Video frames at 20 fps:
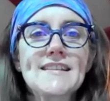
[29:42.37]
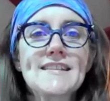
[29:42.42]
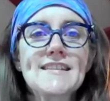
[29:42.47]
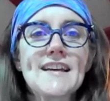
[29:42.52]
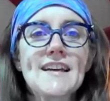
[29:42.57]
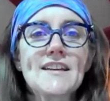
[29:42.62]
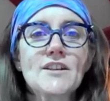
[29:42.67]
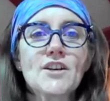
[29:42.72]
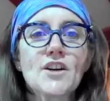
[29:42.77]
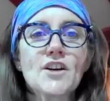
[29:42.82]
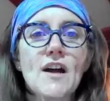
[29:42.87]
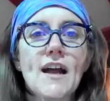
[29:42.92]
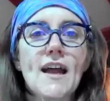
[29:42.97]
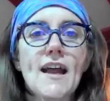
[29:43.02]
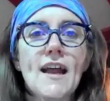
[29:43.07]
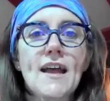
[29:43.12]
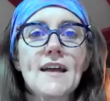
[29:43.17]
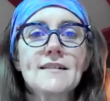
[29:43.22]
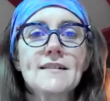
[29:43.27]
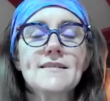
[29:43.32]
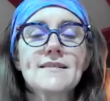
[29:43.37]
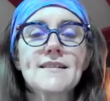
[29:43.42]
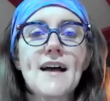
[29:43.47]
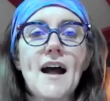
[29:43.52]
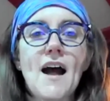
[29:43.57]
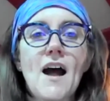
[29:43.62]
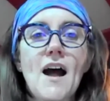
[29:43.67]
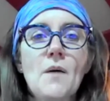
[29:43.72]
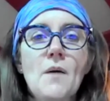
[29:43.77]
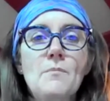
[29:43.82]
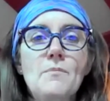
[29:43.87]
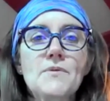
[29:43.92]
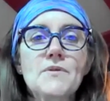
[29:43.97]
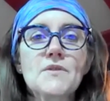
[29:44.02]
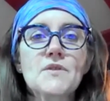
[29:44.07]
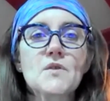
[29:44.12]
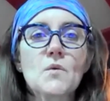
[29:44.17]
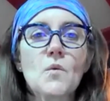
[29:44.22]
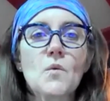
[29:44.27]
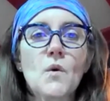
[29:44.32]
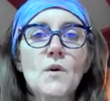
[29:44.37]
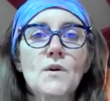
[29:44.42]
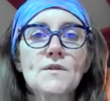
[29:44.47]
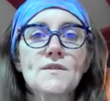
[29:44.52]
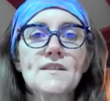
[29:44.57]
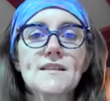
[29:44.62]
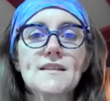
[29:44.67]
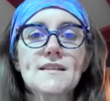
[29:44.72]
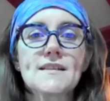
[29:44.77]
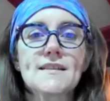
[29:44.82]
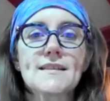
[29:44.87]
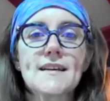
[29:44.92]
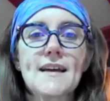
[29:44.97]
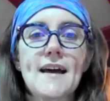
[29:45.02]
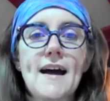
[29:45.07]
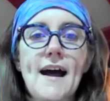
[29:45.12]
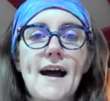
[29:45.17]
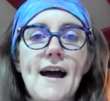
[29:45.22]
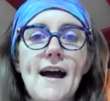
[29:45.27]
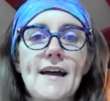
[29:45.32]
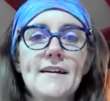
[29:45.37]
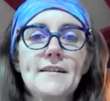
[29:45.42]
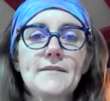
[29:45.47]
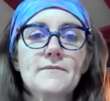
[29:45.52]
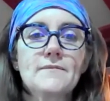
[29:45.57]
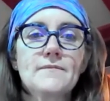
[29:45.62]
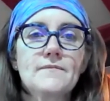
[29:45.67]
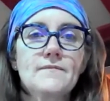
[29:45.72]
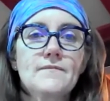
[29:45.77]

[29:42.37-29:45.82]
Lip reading: Send your hands up towards the sky.